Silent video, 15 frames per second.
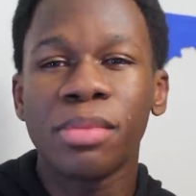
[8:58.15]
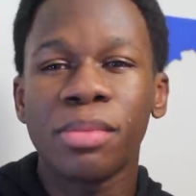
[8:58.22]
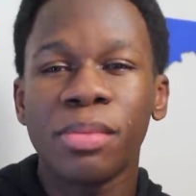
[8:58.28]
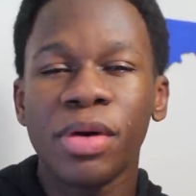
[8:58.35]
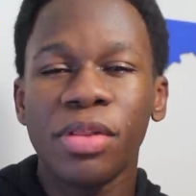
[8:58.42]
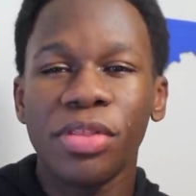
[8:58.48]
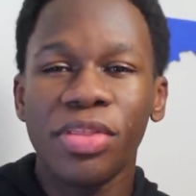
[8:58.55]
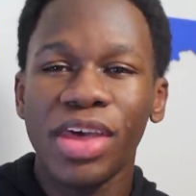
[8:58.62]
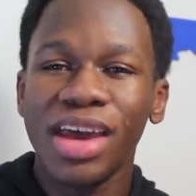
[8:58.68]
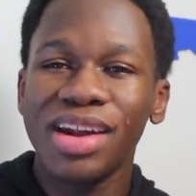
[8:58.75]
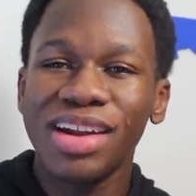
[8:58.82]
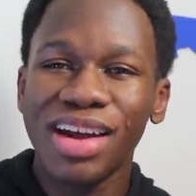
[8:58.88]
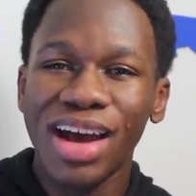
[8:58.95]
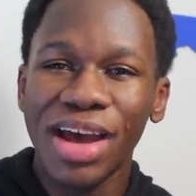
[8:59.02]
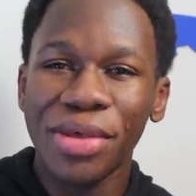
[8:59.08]
But
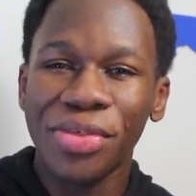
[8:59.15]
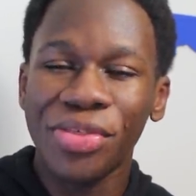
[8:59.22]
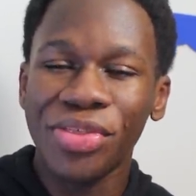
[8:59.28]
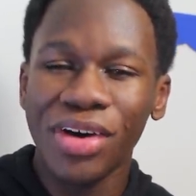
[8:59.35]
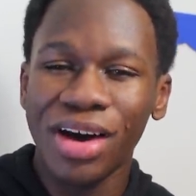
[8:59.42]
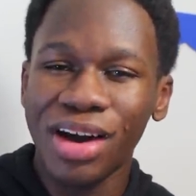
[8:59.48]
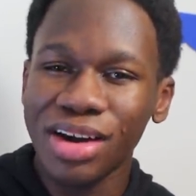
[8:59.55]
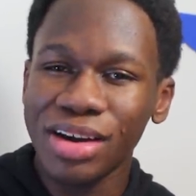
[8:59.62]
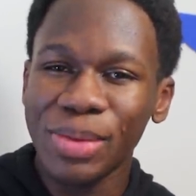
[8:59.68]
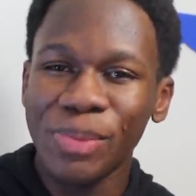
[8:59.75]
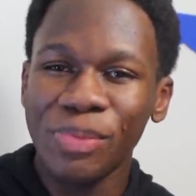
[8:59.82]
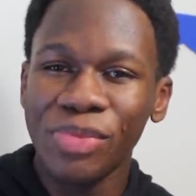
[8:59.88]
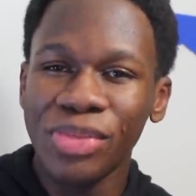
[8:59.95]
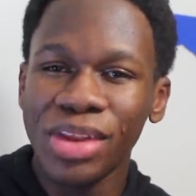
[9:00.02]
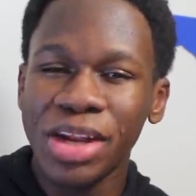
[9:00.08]
then I thought
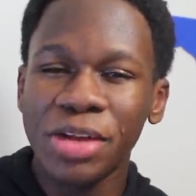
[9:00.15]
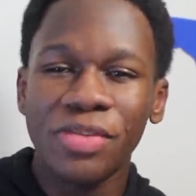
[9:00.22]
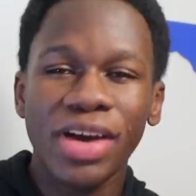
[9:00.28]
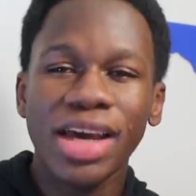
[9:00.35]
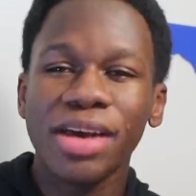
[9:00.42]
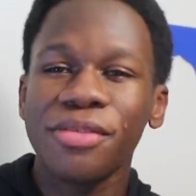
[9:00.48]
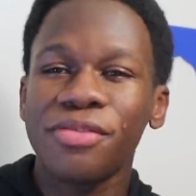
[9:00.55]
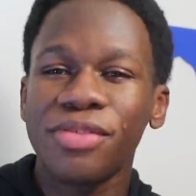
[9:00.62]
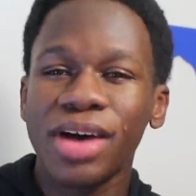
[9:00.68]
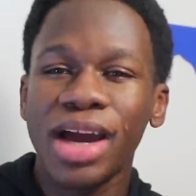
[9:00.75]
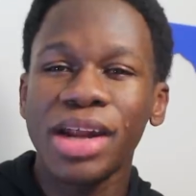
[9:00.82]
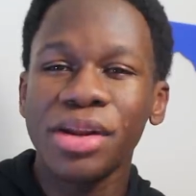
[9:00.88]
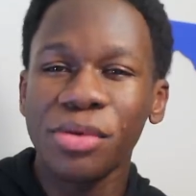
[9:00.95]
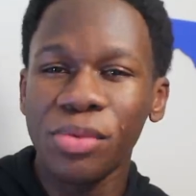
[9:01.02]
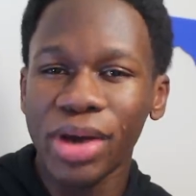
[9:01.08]
that I could
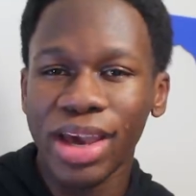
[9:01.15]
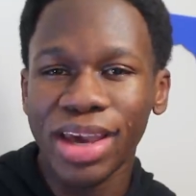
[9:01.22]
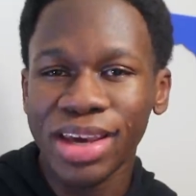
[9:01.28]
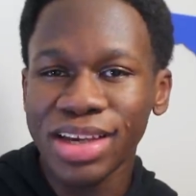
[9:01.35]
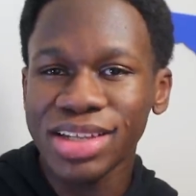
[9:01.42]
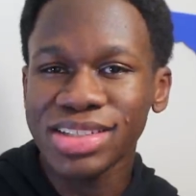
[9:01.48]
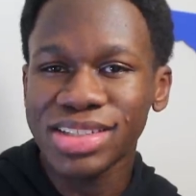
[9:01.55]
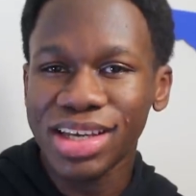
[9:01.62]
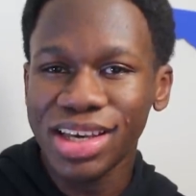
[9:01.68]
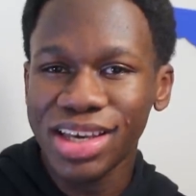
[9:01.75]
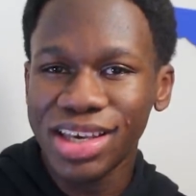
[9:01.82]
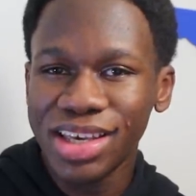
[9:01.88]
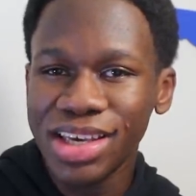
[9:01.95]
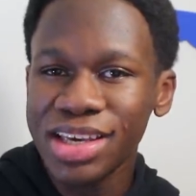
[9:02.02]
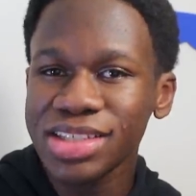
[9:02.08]
find a way to
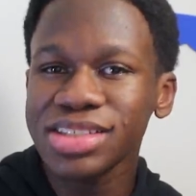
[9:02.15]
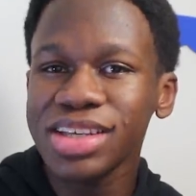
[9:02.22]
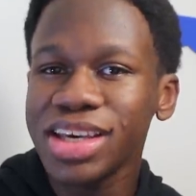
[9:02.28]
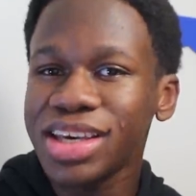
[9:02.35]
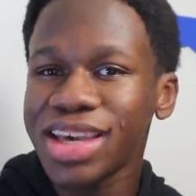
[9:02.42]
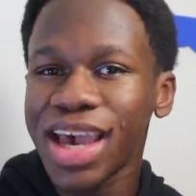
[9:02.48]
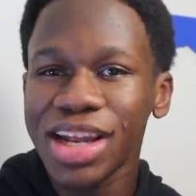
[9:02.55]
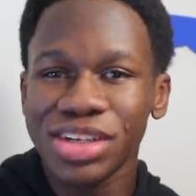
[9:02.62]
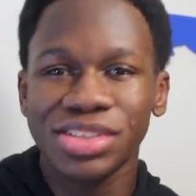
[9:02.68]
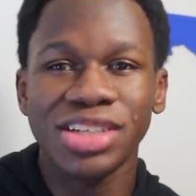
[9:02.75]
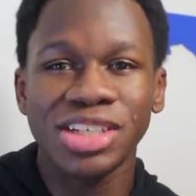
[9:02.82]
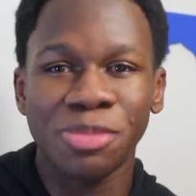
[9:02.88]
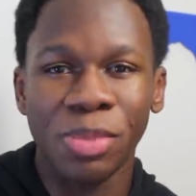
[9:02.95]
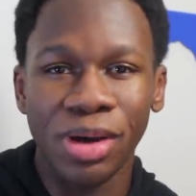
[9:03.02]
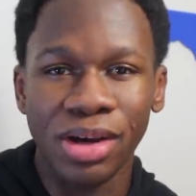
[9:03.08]
easily catch
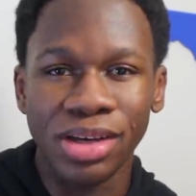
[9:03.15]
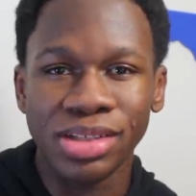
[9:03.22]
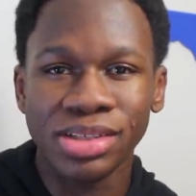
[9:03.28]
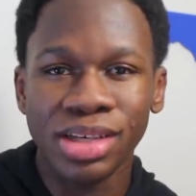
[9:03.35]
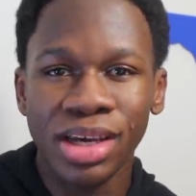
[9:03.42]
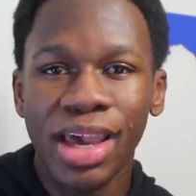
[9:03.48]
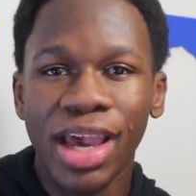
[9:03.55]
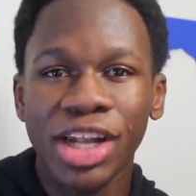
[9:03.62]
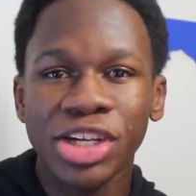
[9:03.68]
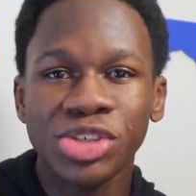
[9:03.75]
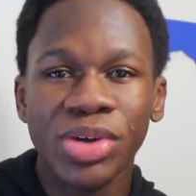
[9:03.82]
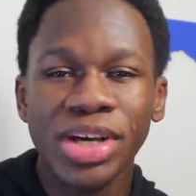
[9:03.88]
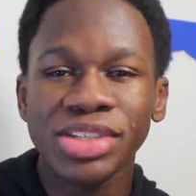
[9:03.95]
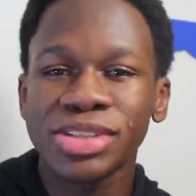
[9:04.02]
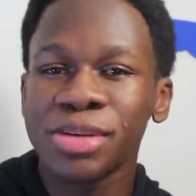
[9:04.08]
these bugs and
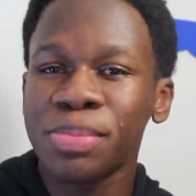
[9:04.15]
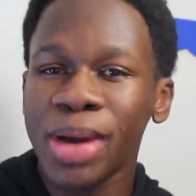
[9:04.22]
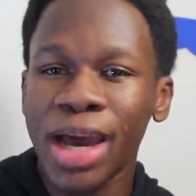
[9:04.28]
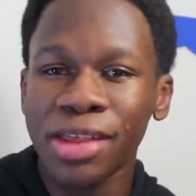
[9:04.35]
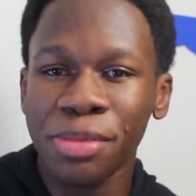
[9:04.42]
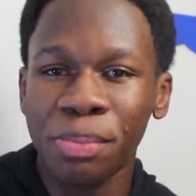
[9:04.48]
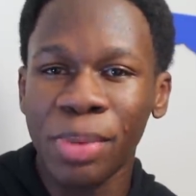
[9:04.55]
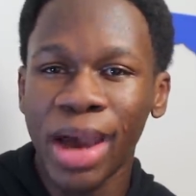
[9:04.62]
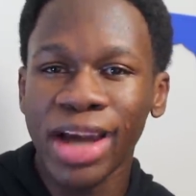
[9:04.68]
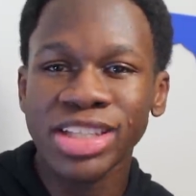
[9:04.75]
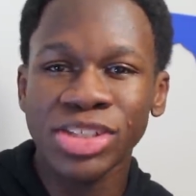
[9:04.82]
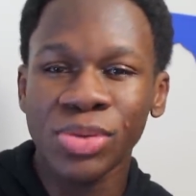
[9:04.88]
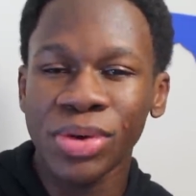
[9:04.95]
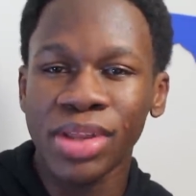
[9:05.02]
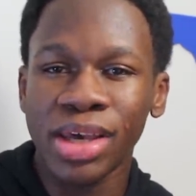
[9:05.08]
trace their path back
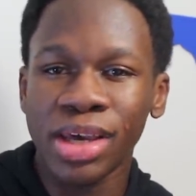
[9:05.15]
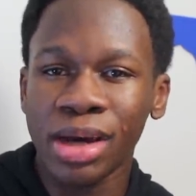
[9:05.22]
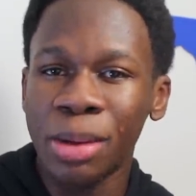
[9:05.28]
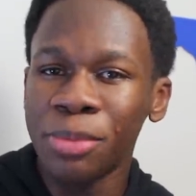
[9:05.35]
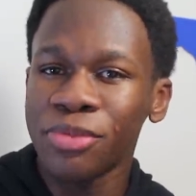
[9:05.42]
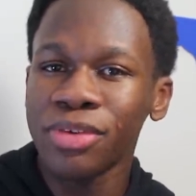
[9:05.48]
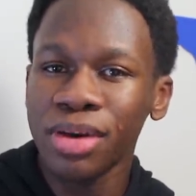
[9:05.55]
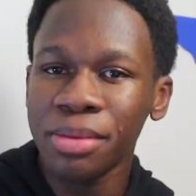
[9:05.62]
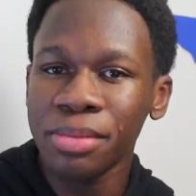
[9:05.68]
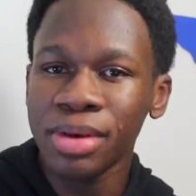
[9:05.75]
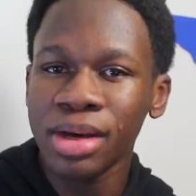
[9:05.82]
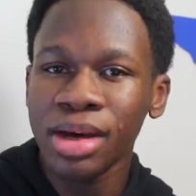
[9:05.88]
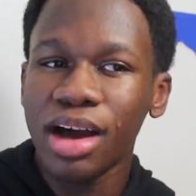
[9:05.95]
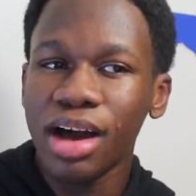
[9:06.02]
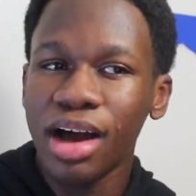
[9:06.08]
to where they come from,
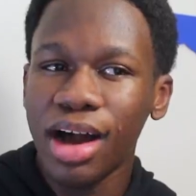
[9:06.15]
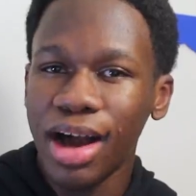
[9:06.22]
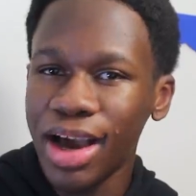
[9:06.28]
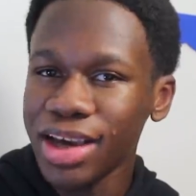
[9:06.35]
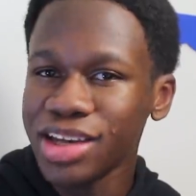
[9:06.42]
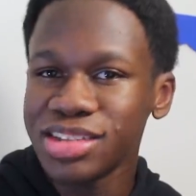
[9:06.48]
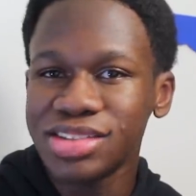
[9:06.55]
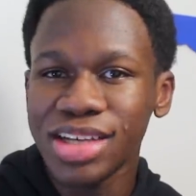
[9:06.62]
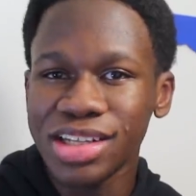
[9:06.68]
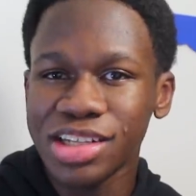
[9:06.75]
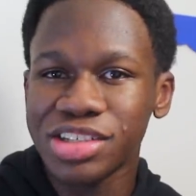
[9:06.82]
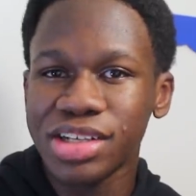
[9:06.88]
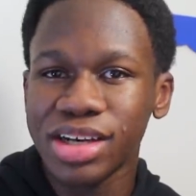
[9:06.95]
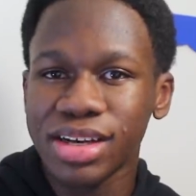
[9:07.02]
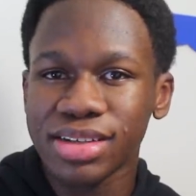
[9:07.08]
I could stand a
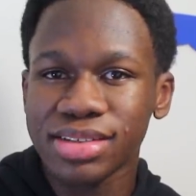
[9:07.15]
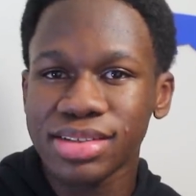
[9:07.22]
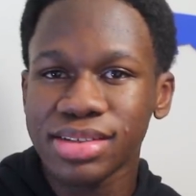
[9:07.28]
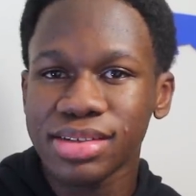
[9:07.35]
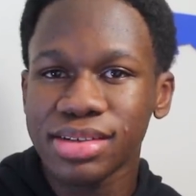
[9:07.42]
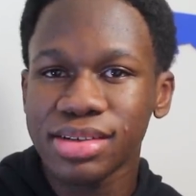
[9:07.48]
chance.